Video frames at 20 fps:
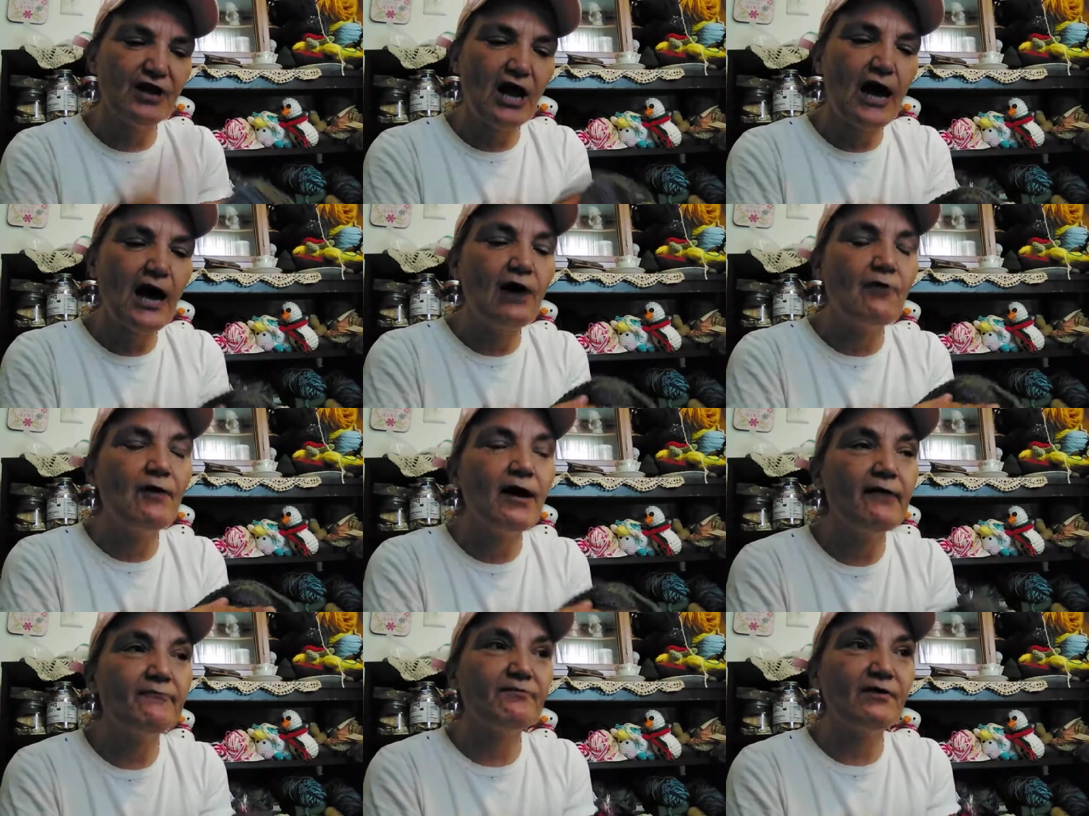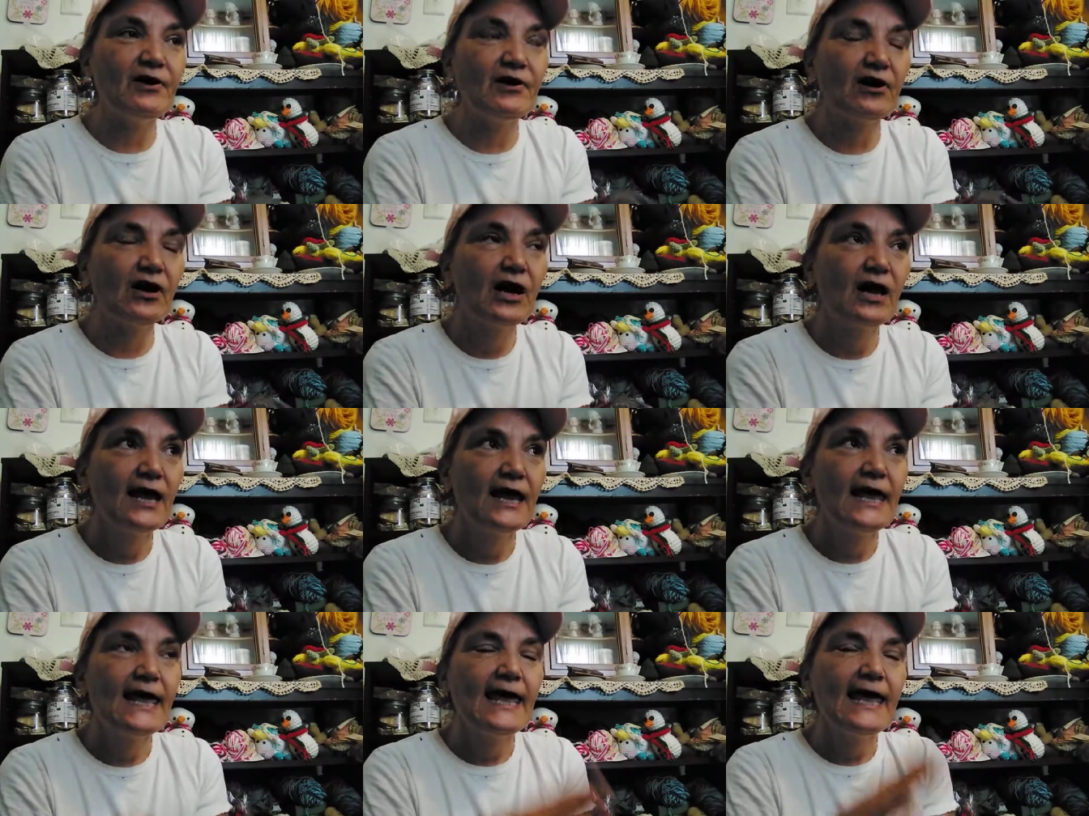However,
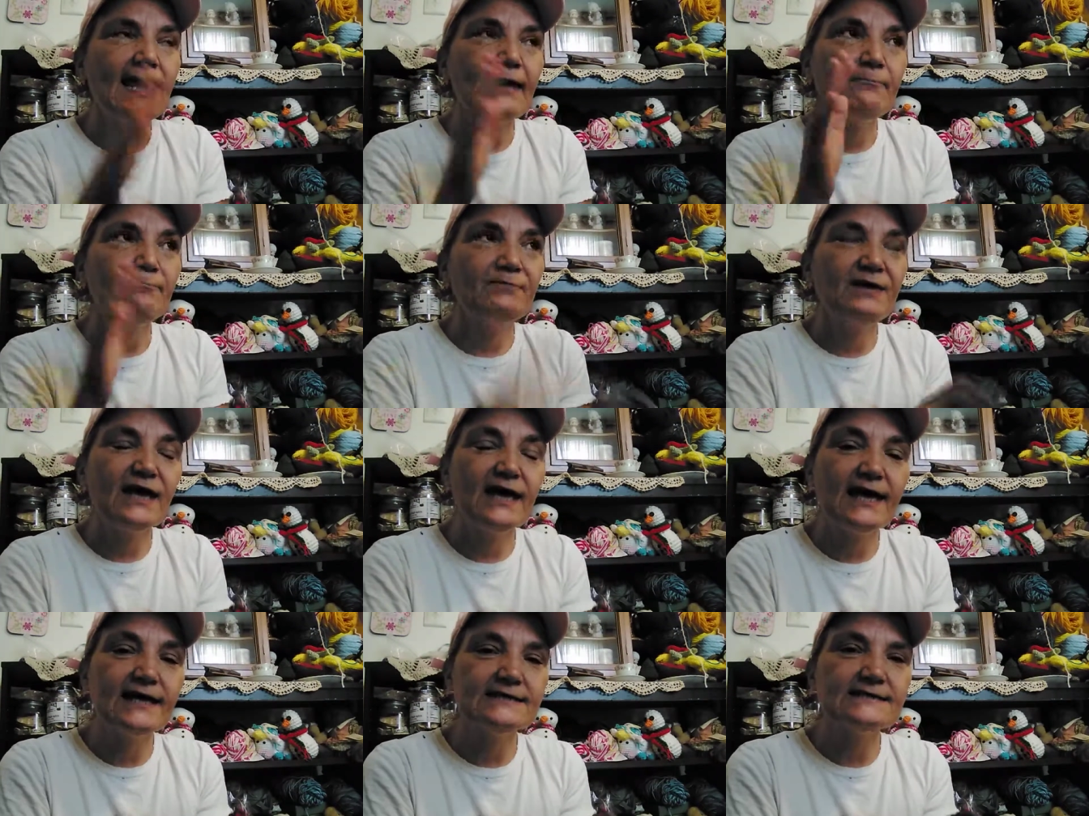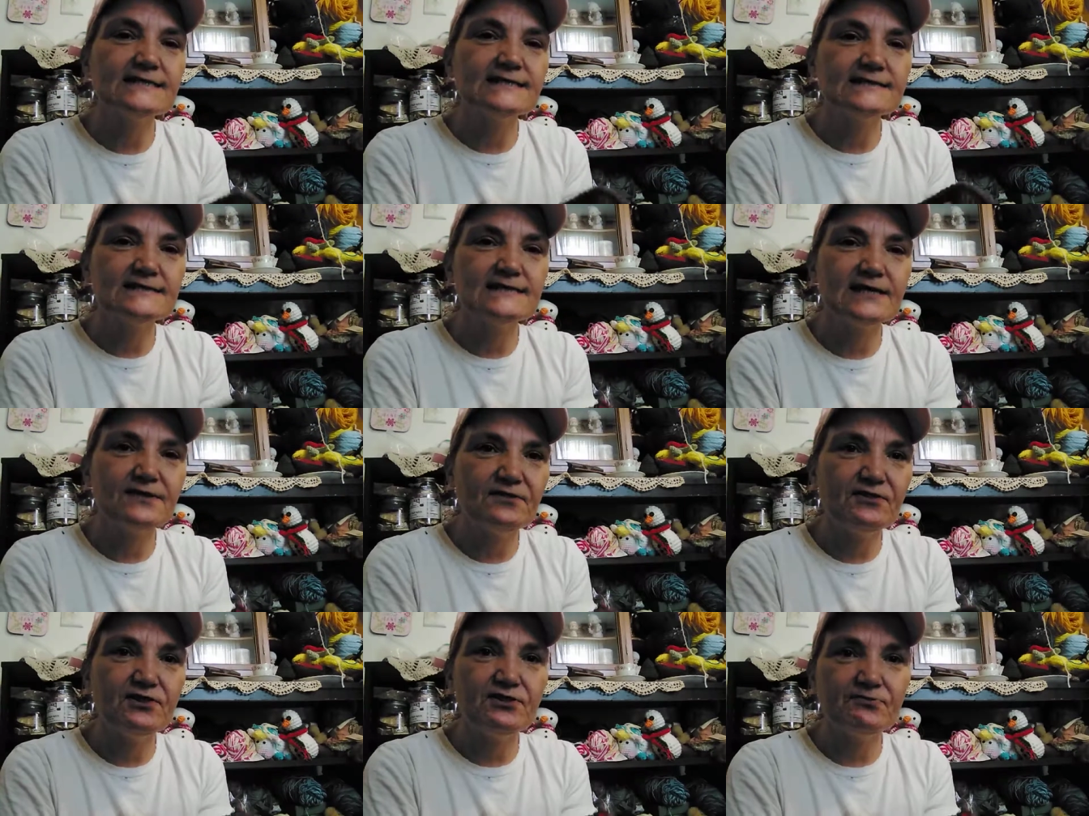because it's
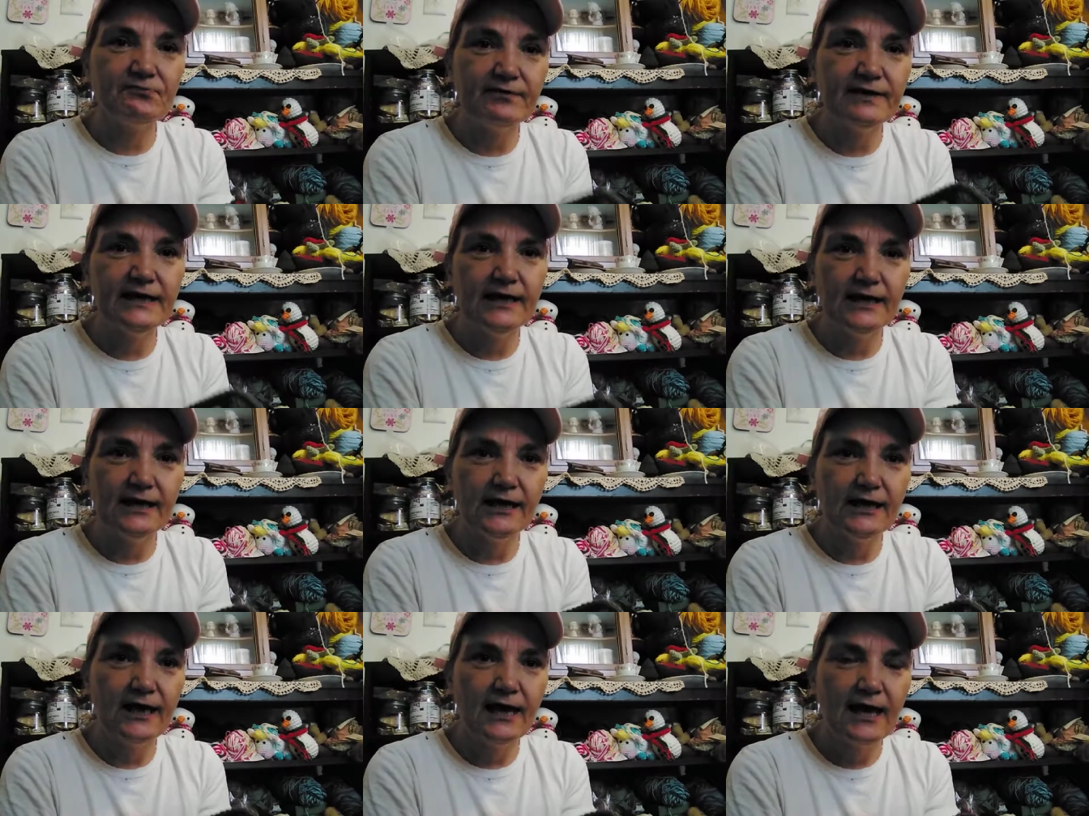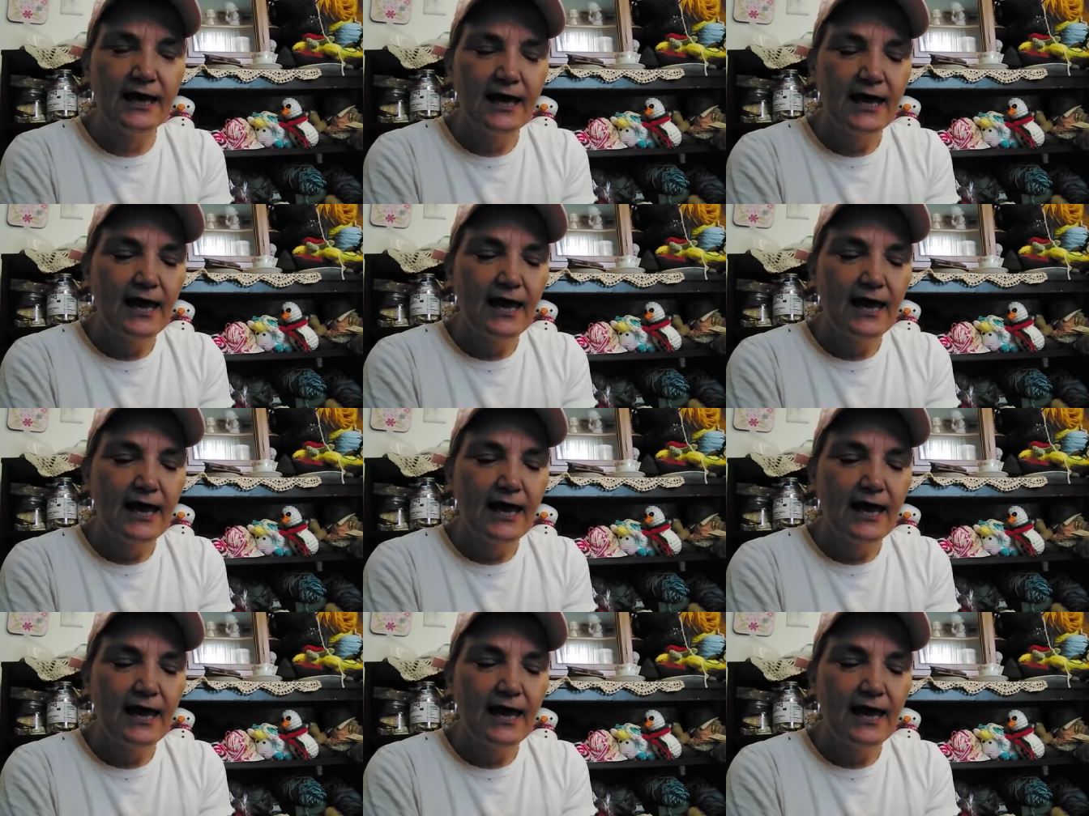a three,